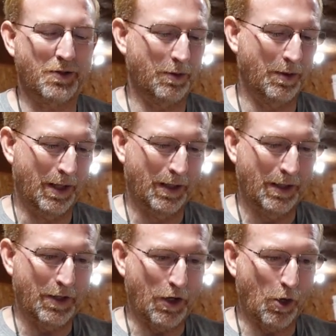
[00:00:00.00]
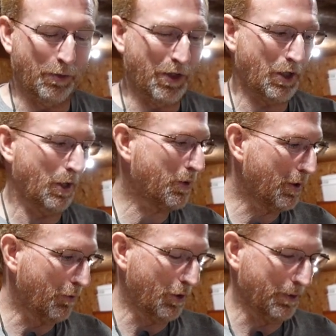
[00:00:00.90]
So I hope this helps
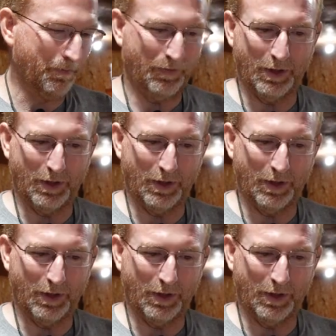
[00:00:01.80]
someone.